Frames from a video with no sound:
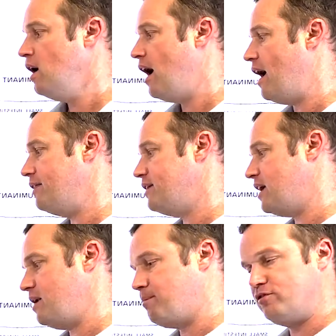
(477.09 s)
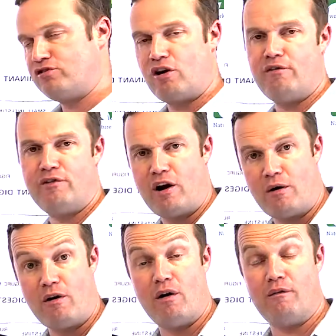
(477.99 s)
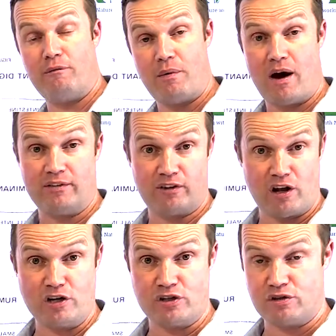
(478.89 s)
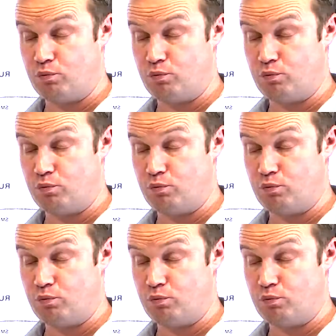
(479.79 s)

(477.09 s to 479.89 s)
that had preserved their silages